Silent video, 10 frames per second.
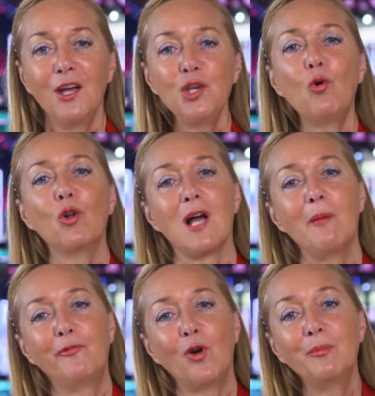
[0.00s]
You all
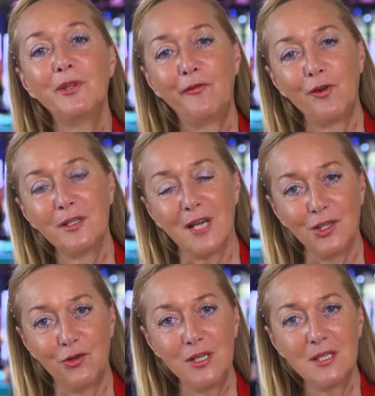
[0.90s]
come from different
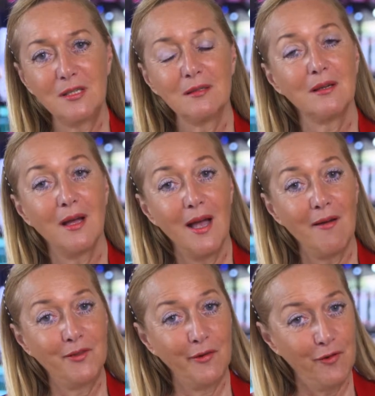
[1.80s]
countries,
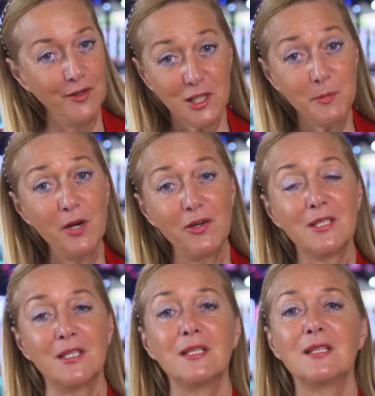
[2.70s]
have different
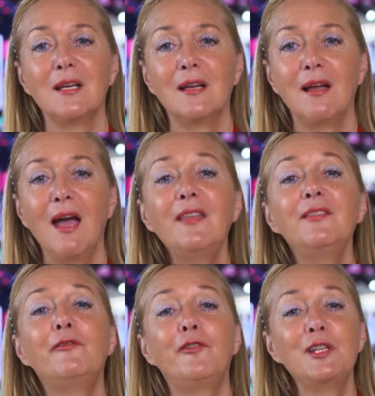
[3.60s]
experiences
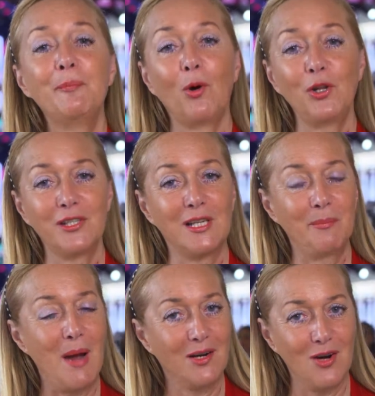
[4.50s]
and different political
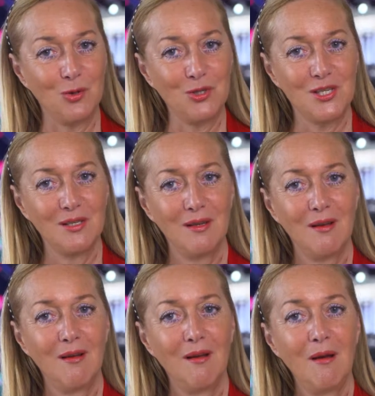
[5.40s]
backgrounds.
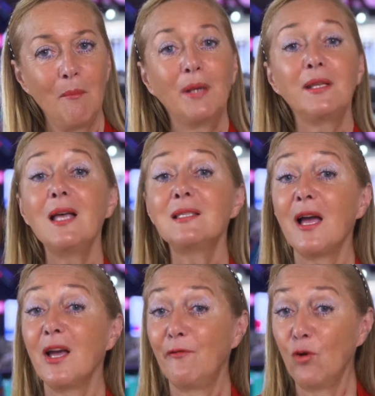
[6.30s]
But as
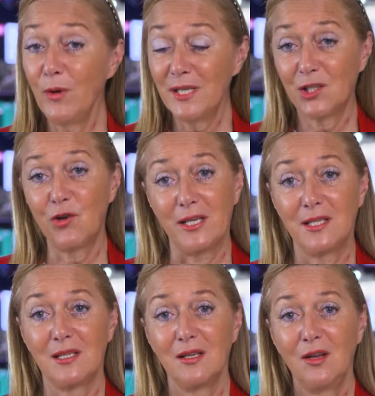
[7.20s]
I have always
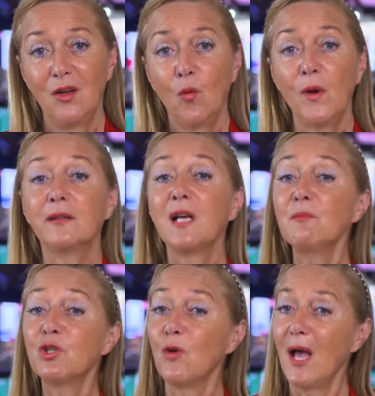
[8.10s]
stressed, when it
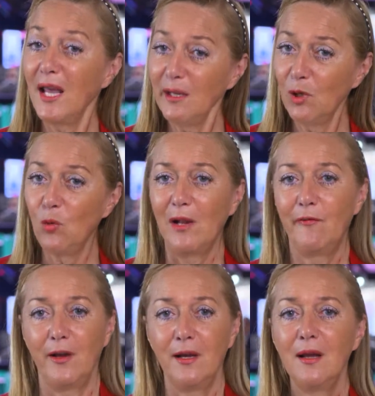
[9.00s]
comes to animal
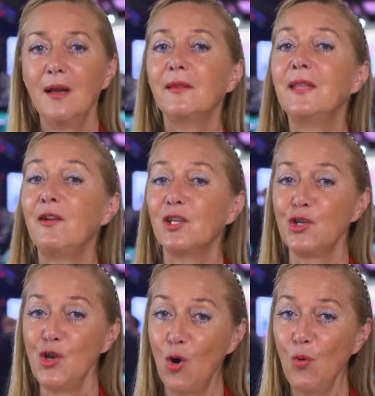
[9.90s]
welfare, there
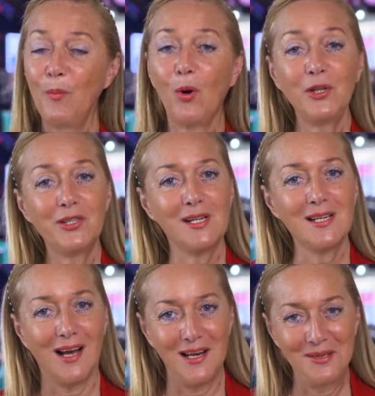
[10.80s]
is no political
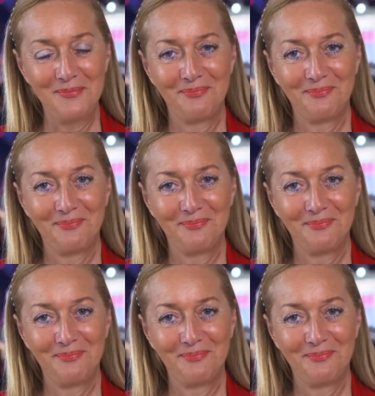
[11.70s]
color.